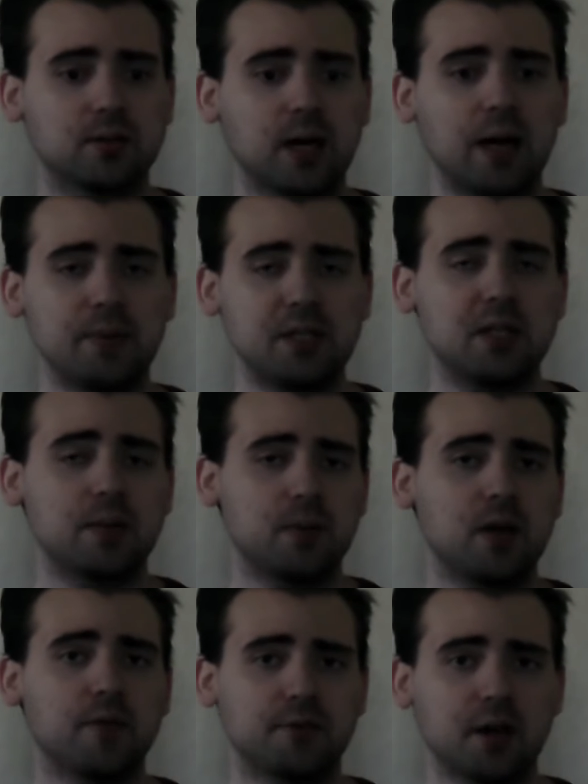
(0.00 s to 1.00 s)
time he's going to
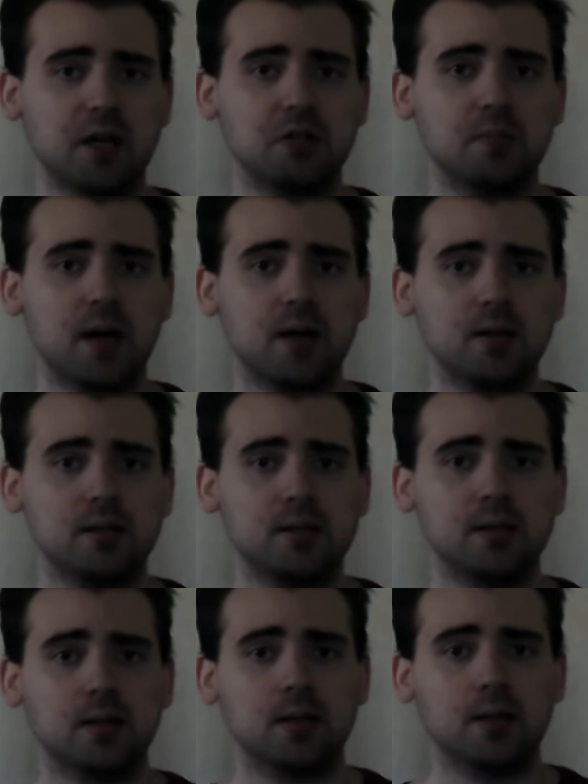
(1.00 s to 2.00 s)
be in flashbacks
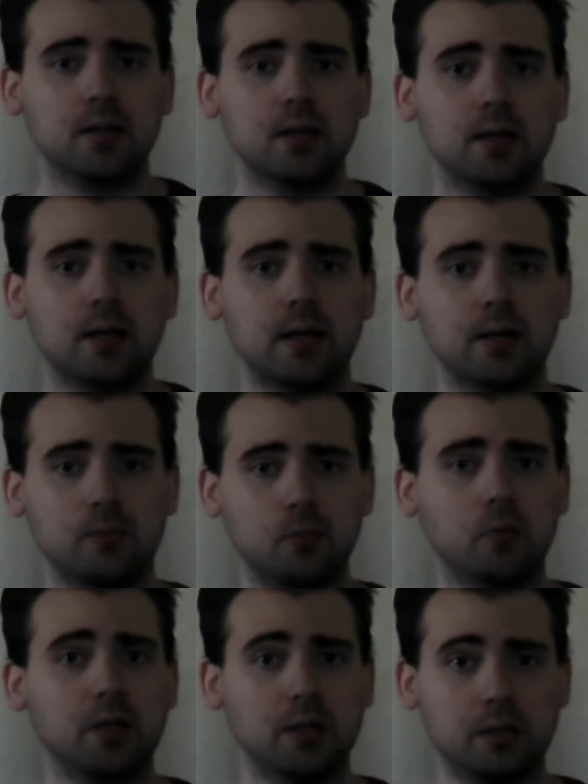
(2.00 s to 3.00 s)

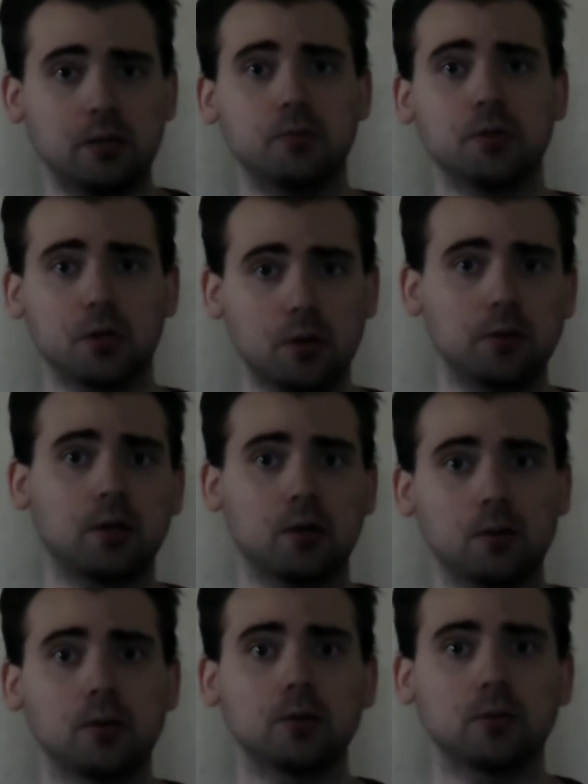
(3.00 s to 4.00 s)
when it was all in the
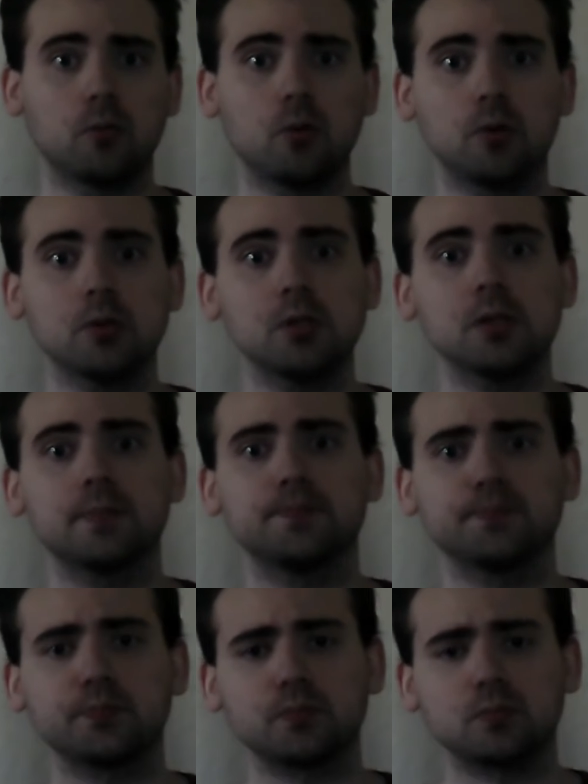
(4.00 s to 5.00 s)
Clone Wars.
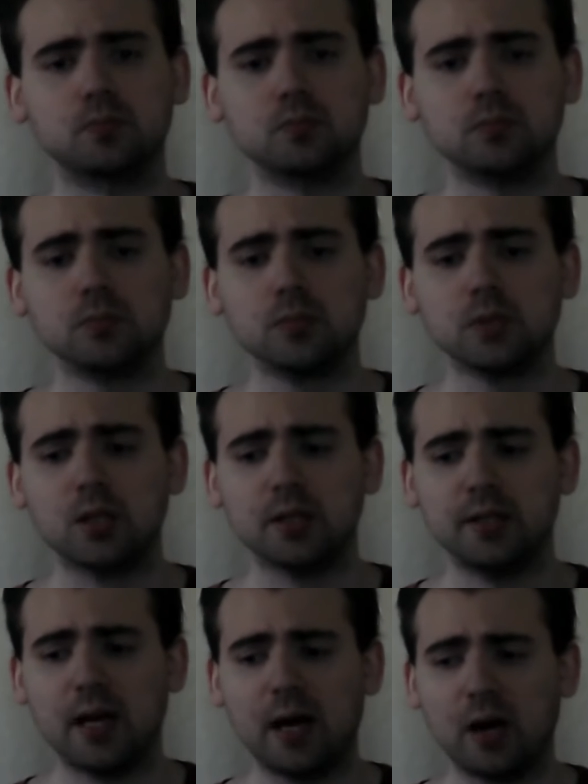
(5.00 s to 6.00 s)

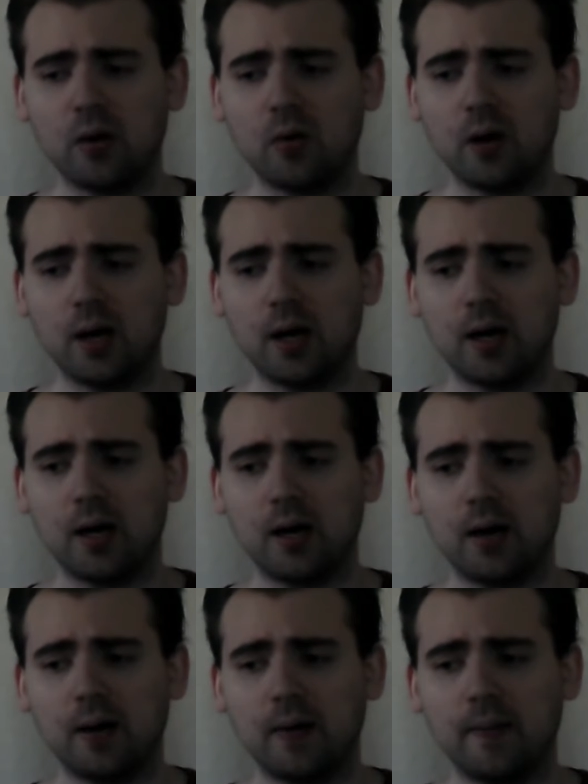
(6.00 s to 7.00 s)
now,
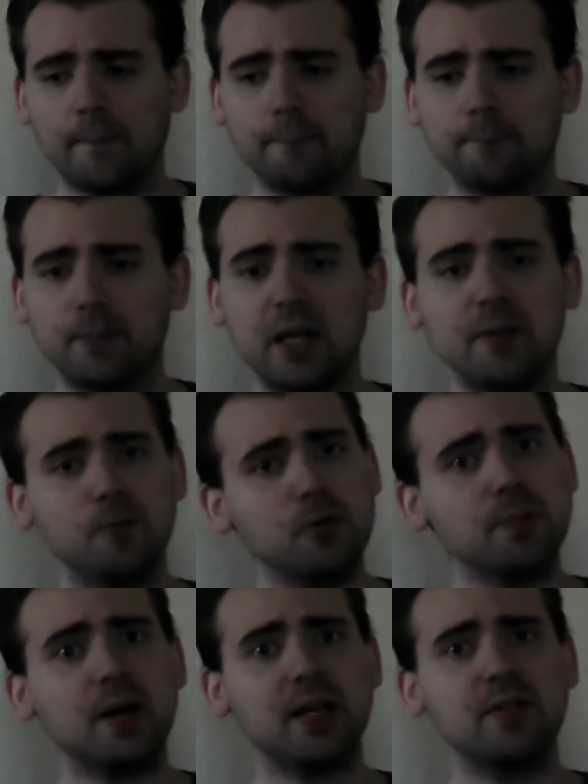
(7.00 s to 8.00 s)
and we
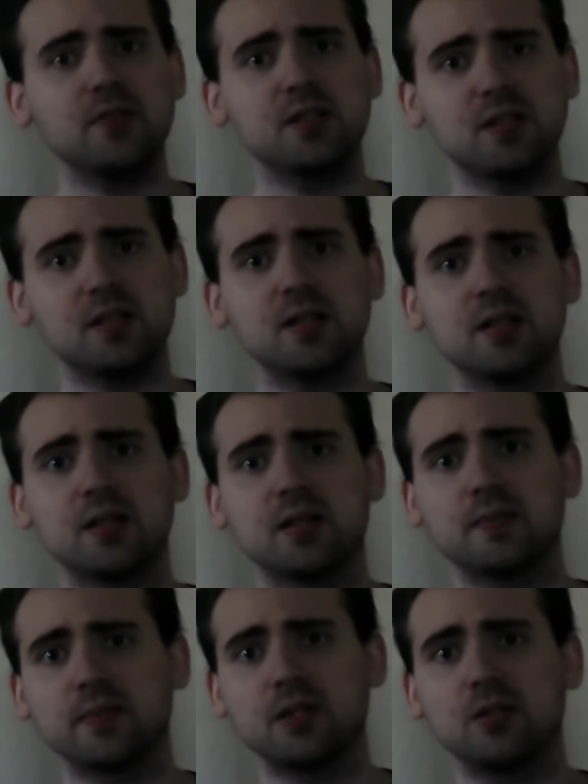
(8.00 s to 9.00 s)
might even see him,